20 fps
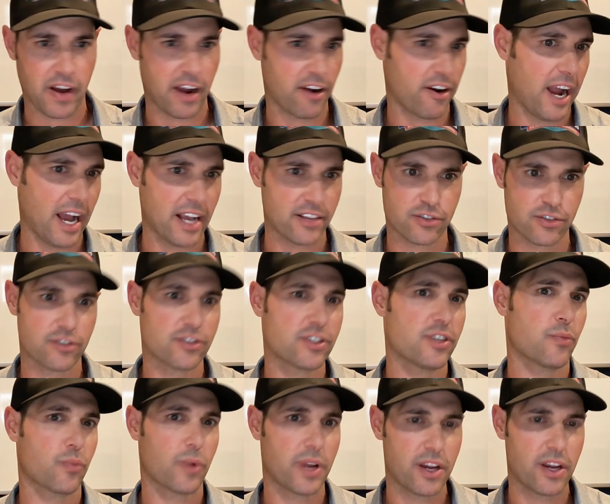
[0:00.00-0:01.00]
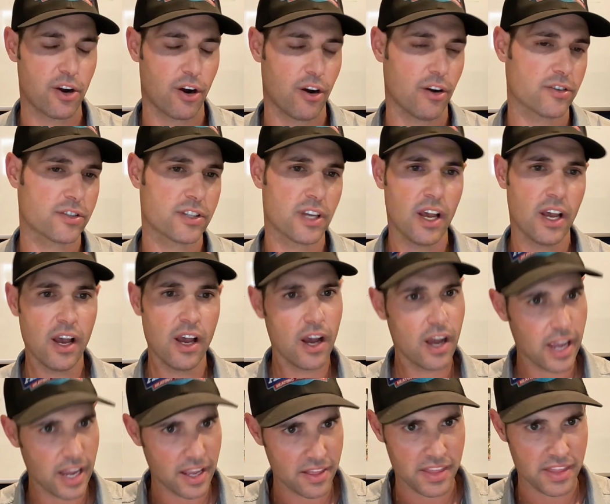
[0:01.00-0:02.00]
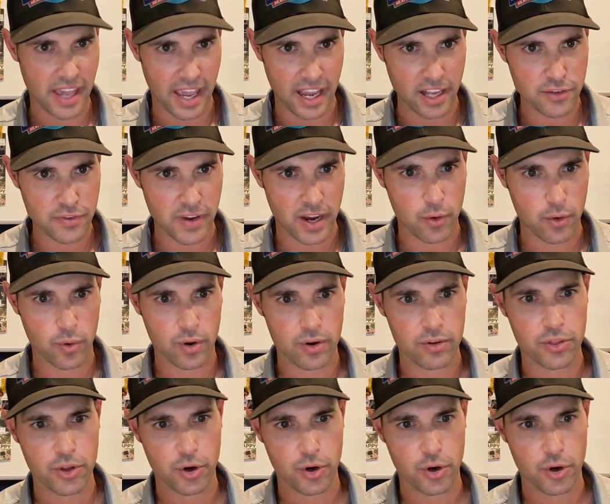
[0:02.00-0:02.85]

fire hazards and recalls. In the HVAC world,